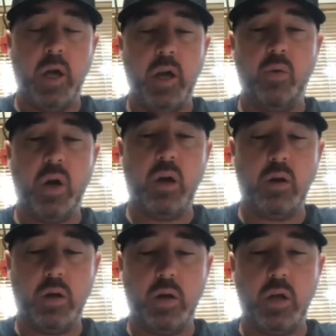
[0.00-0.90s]

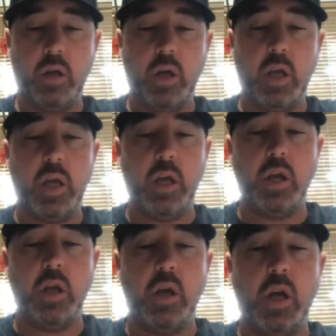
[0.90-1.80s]
Well,
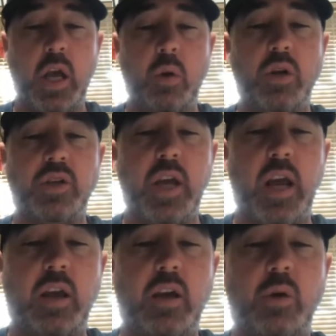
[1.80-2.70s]
it was
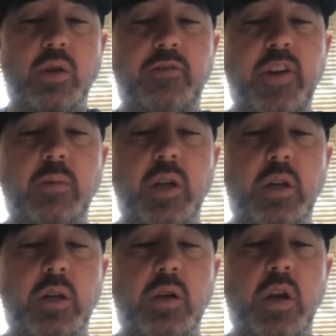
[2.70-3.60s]
a
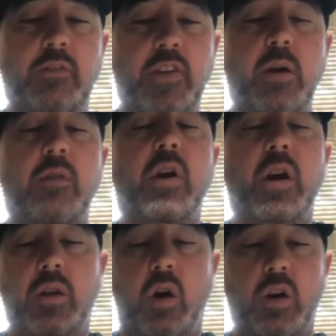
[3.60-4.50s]

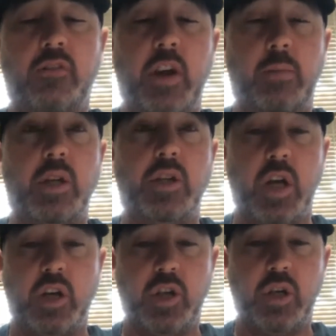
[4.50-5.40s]
very long family
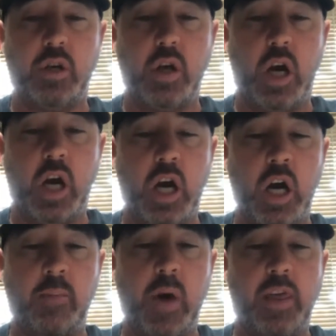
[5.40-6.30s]
discussion.
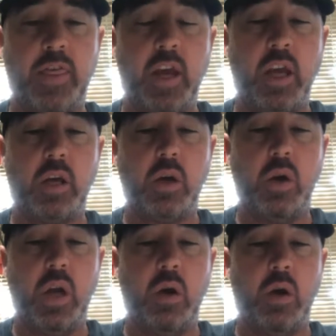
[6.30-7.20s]
I think
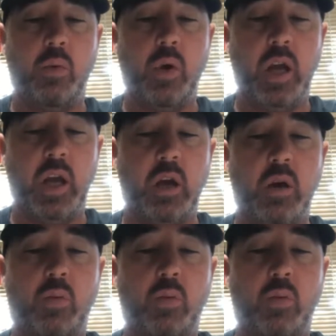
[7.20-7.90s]
we